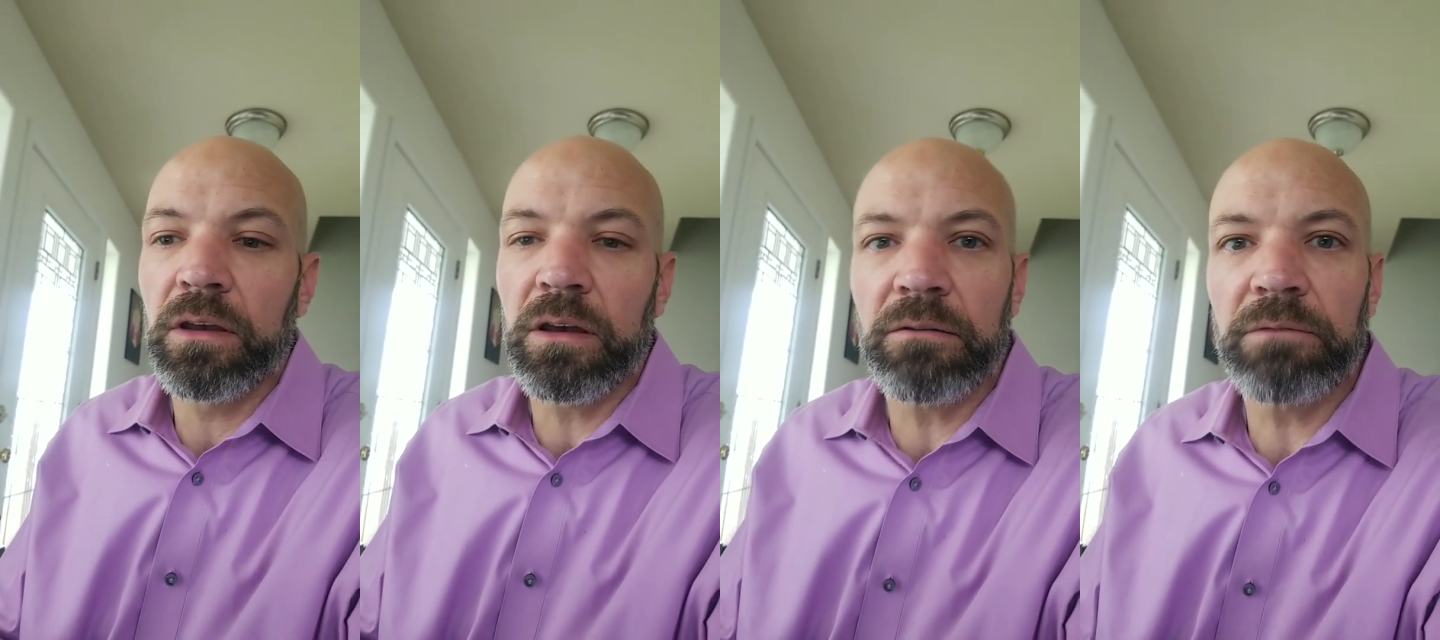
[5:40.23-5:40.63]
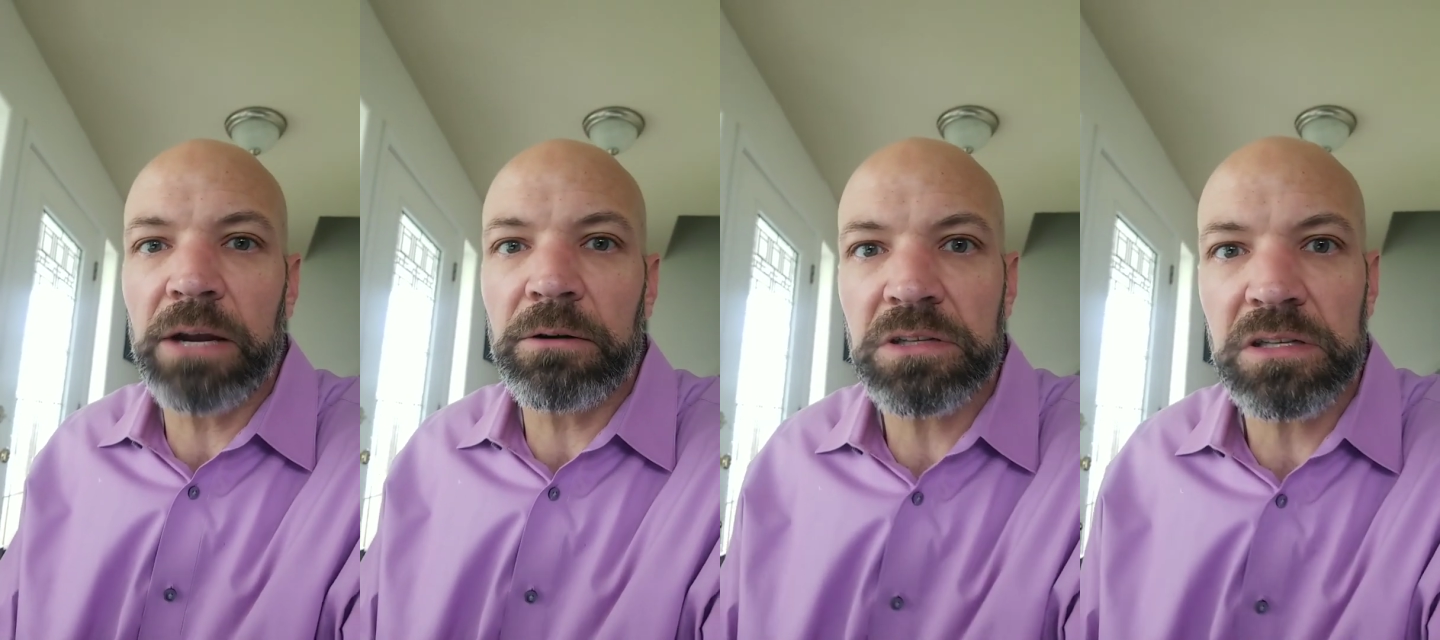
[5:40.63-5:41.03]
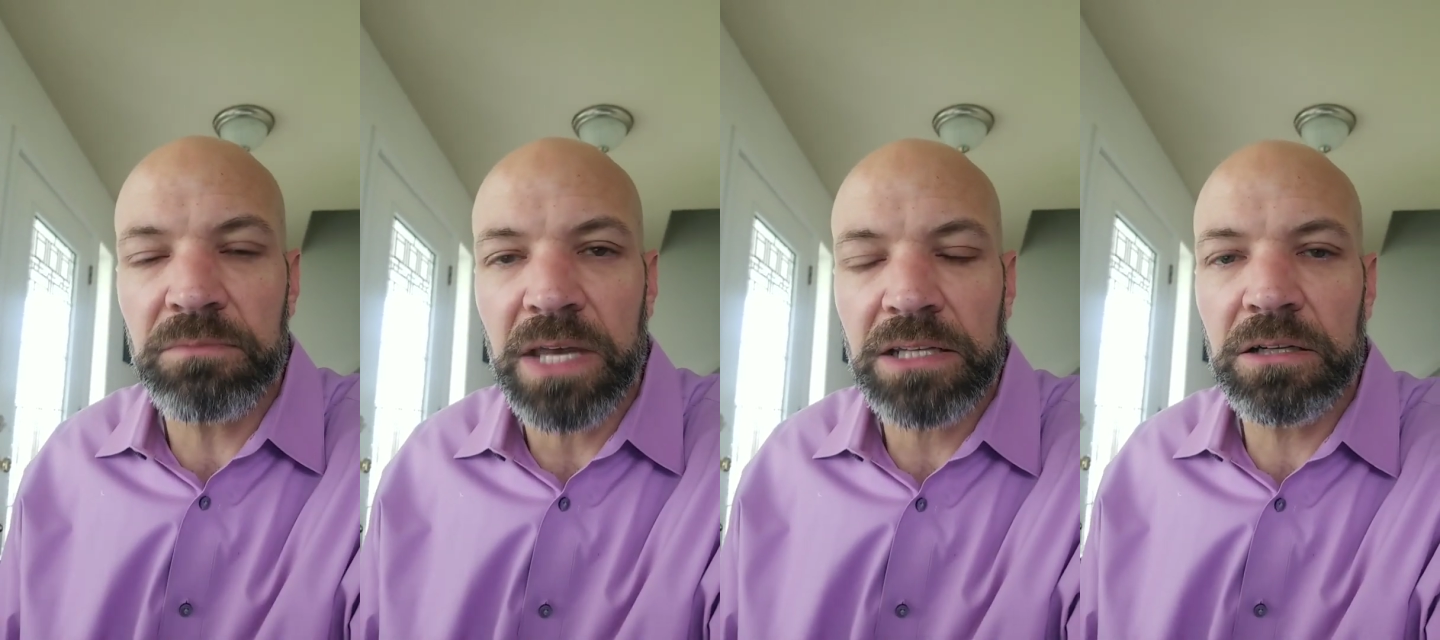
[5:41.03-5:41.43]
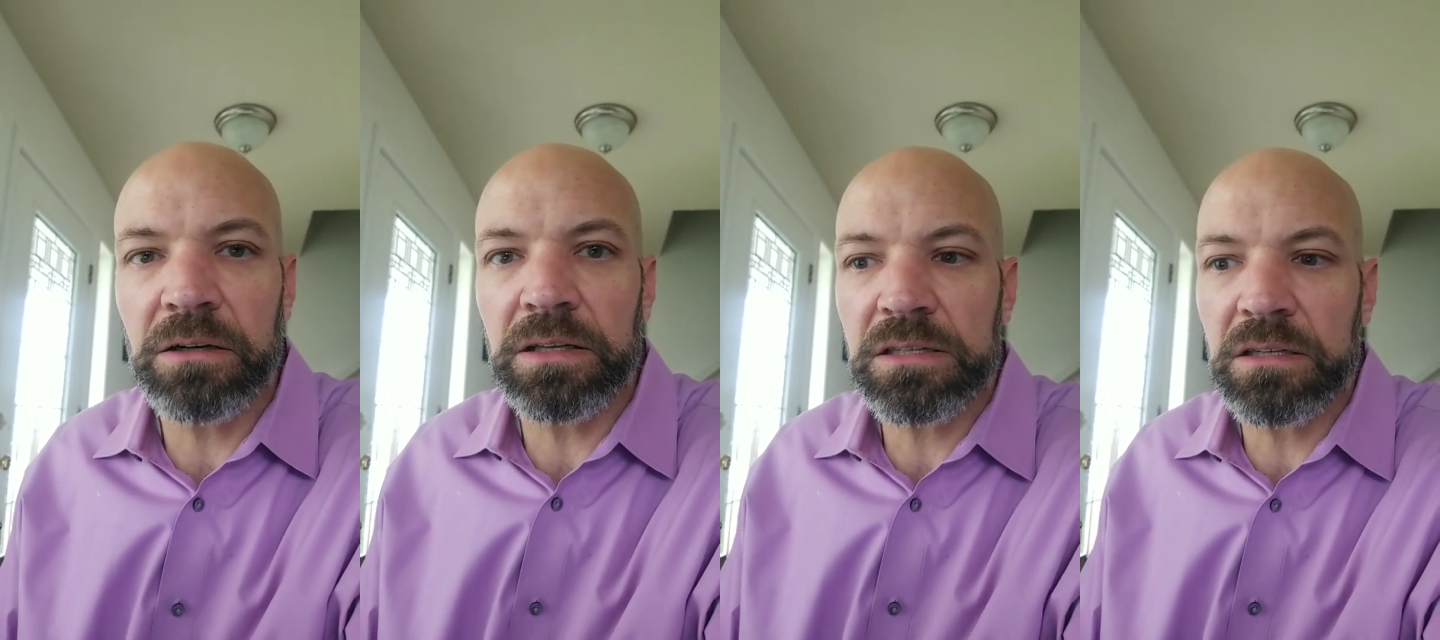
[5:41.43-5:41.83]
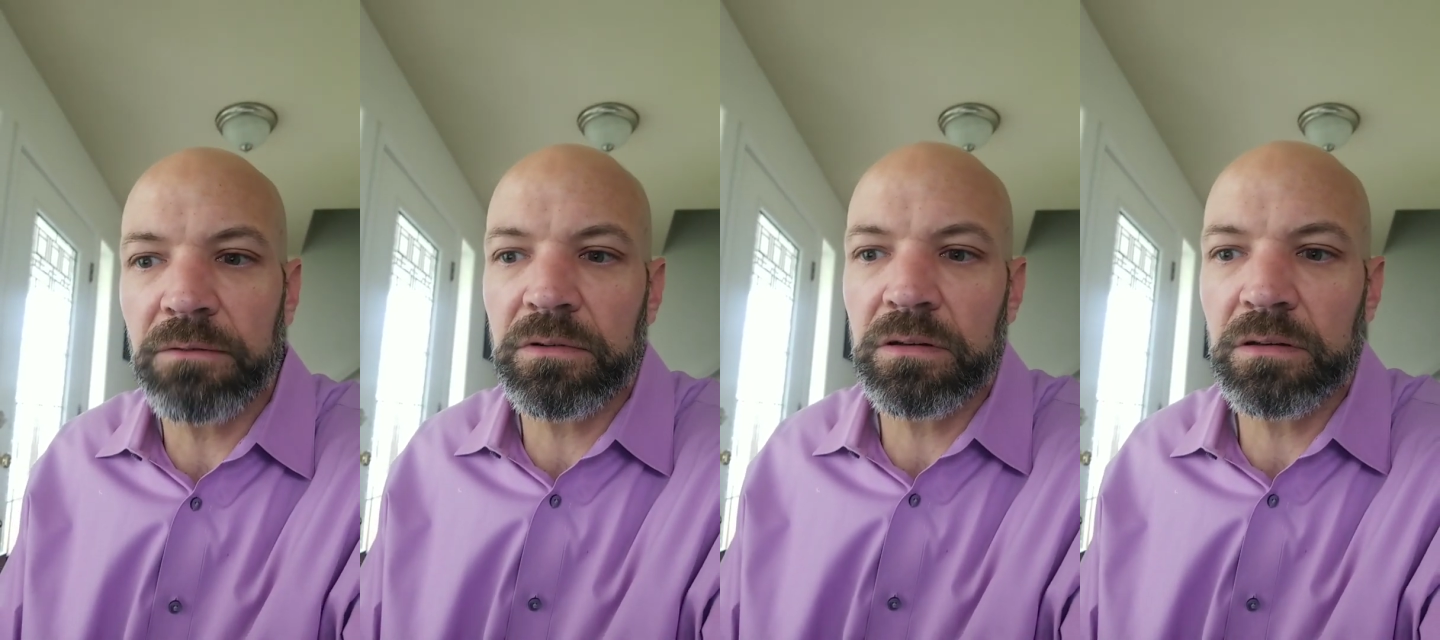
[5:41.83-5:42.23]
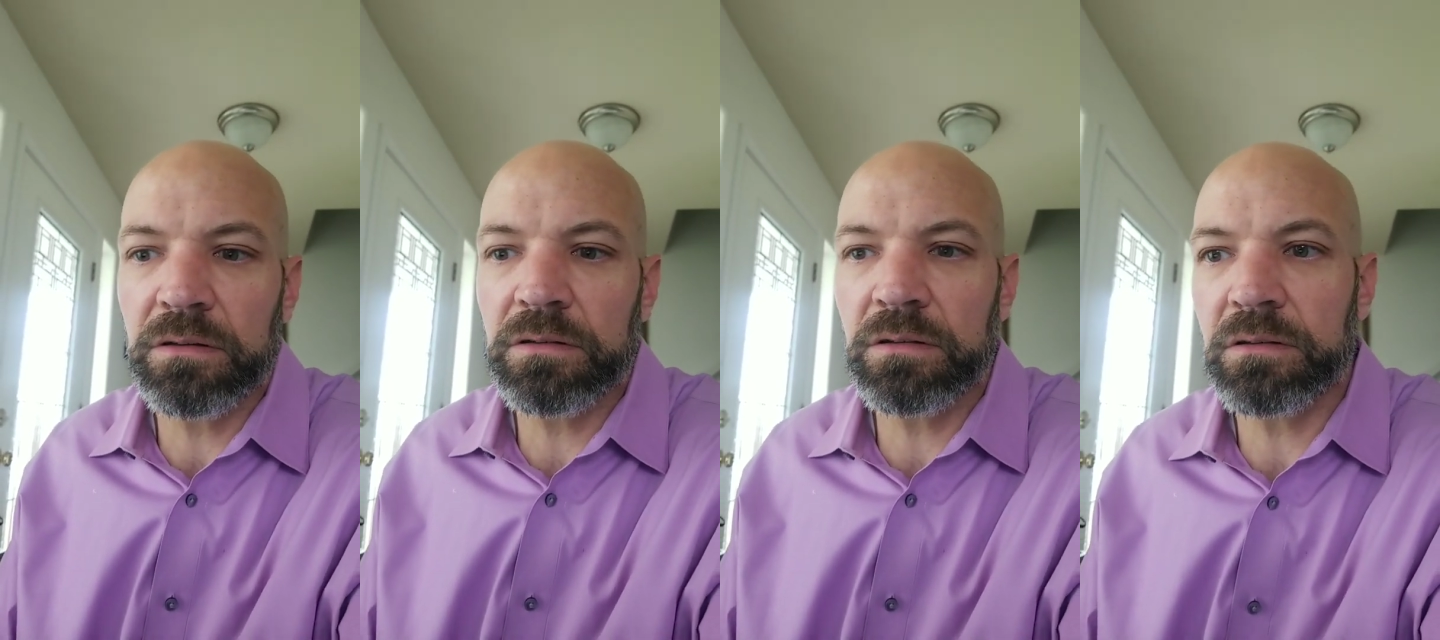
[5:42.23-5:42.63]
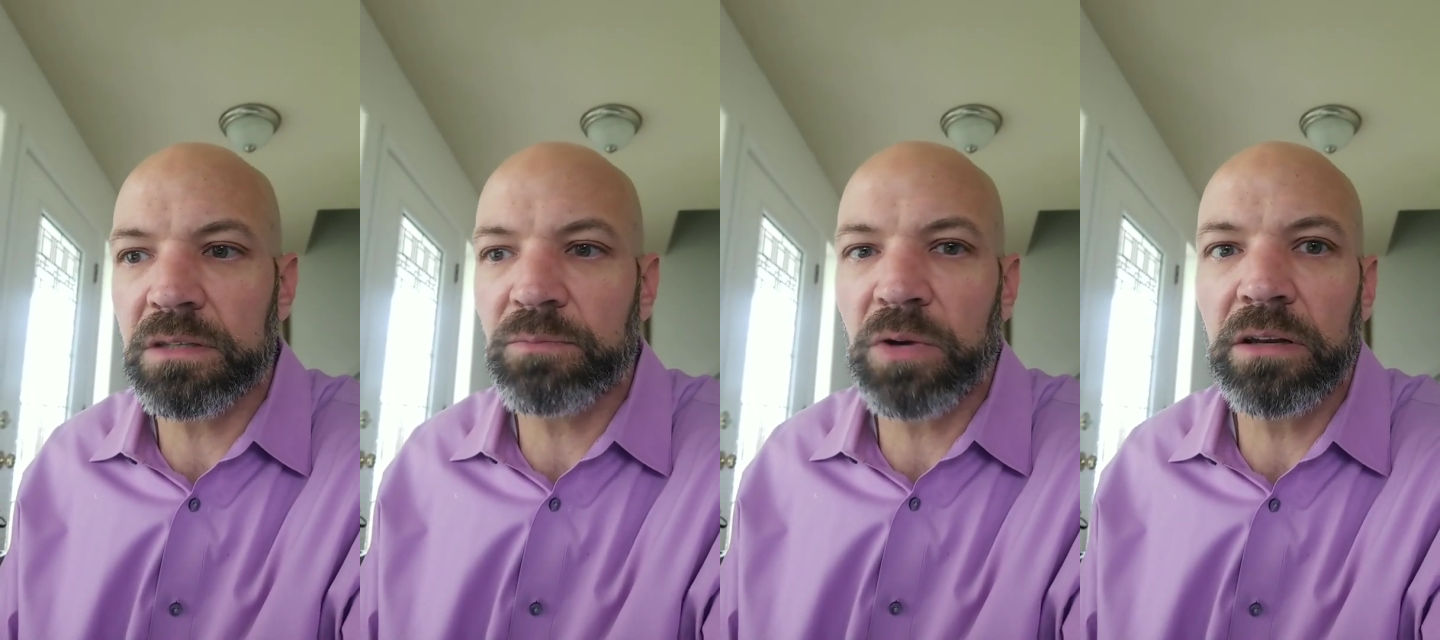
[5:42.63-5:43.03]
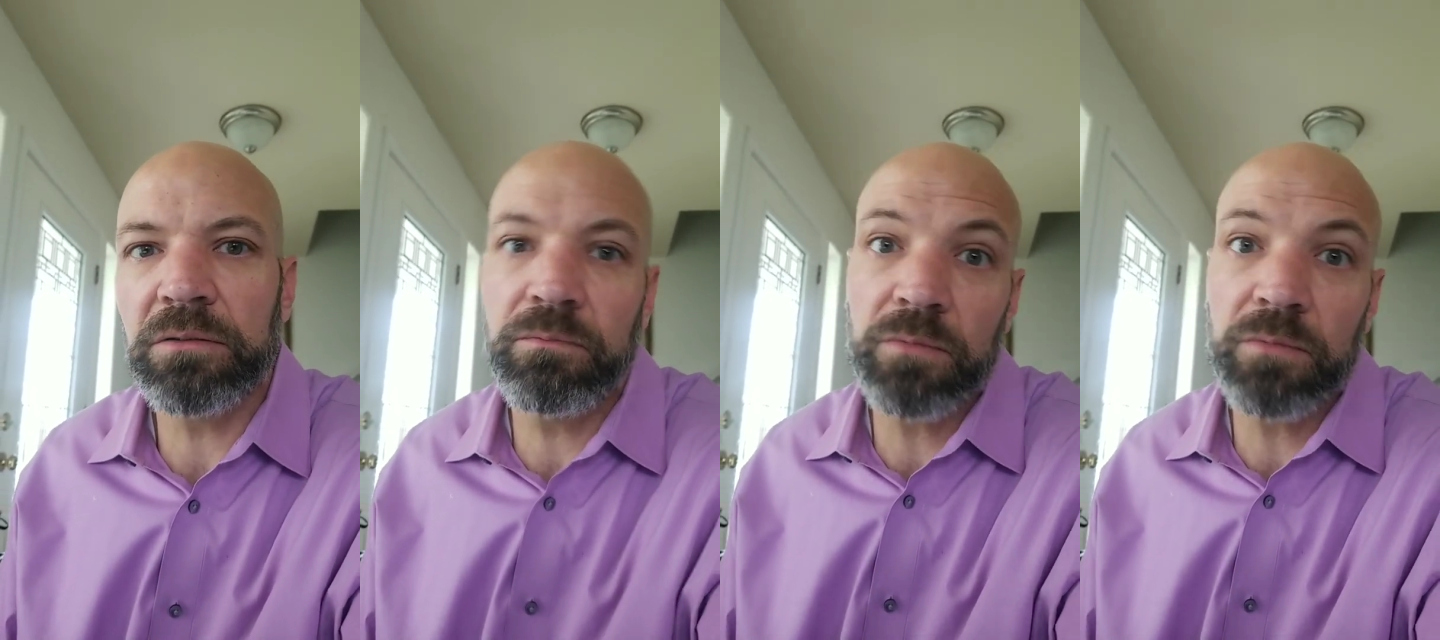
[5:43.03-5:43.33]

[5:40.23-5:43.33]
viruses and bacteria and stuff to spread.